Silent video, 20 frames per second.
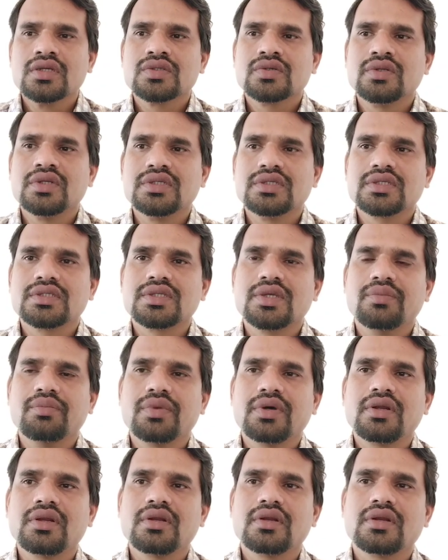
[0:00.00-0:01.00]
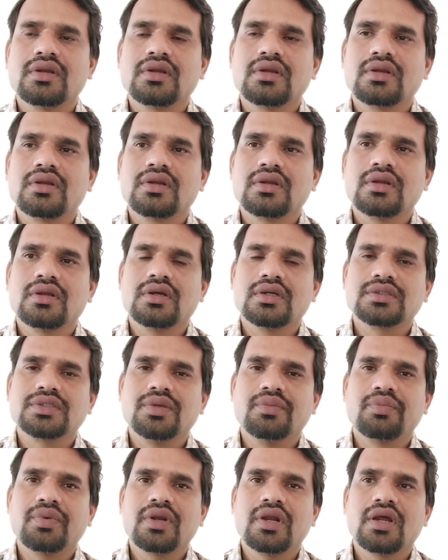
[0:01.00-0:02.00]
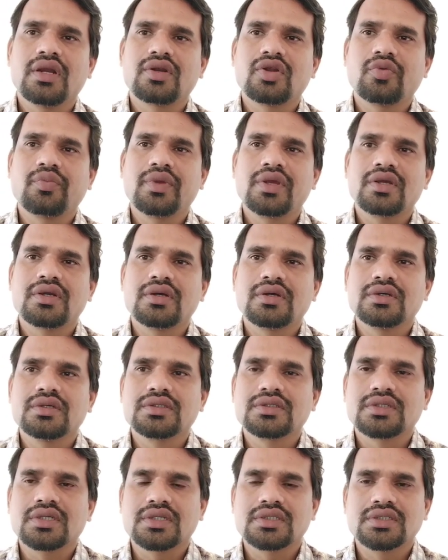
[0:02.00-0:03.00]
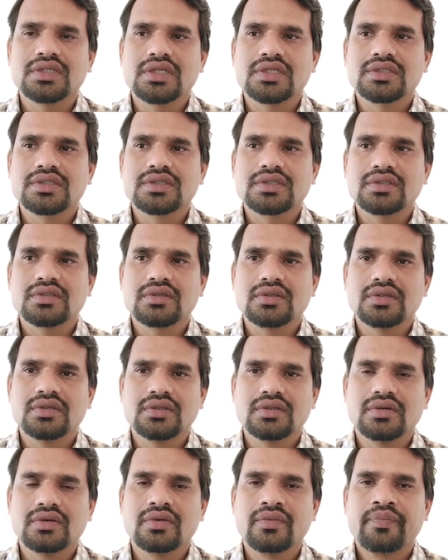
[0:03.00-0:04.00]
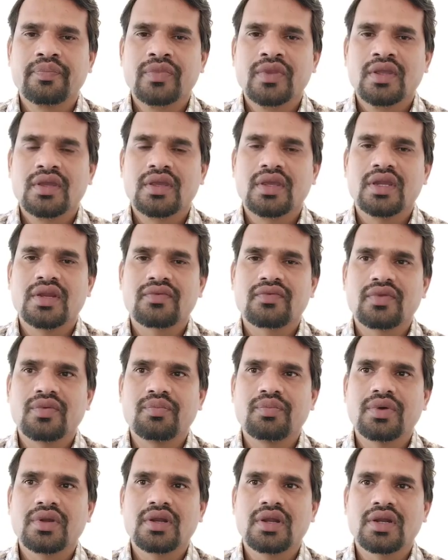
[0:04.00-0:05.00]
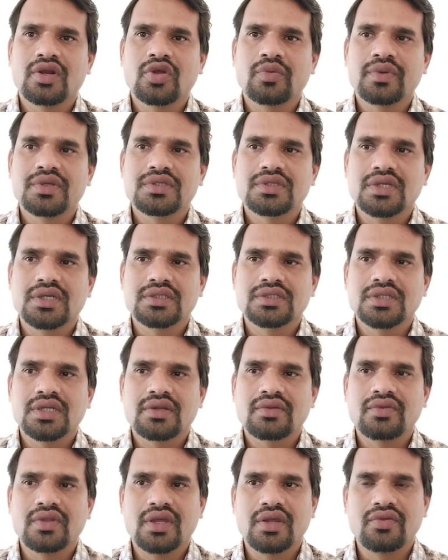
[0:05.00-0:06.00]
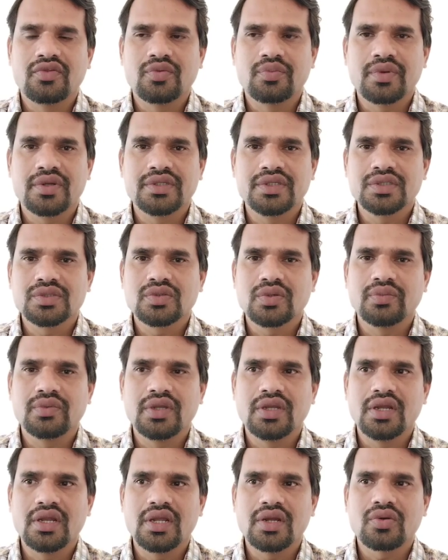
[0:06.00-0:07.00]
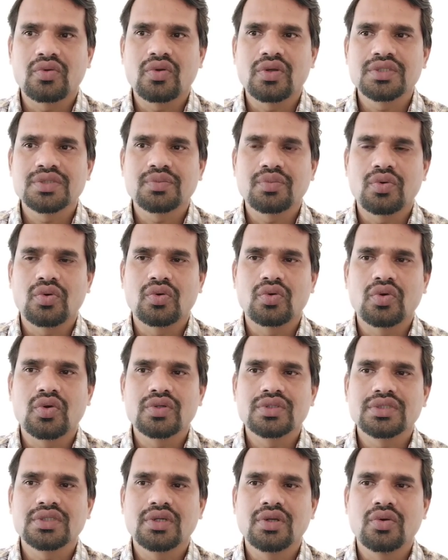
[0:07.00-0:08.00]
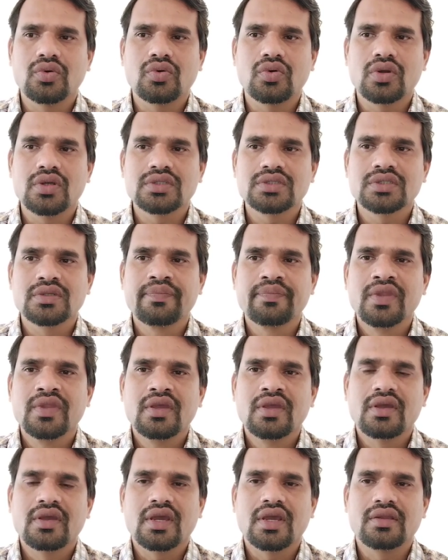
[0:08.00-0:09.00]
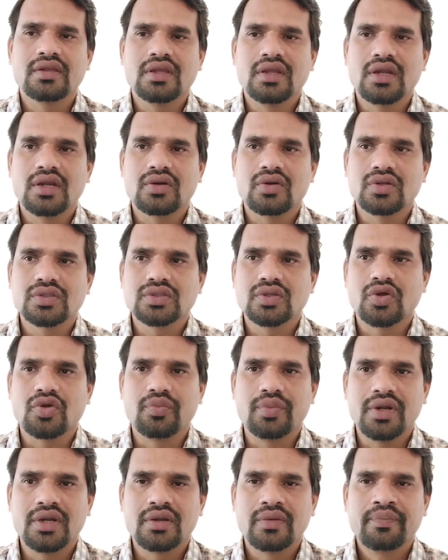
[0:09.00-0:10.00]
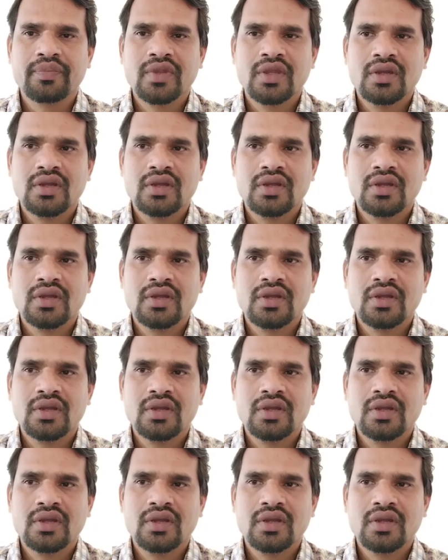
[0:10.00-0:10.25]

So this is simple atomic structures. In a simple atomic structure, there is a presence of the electrons, protons, neutrons, and the electrons orbit.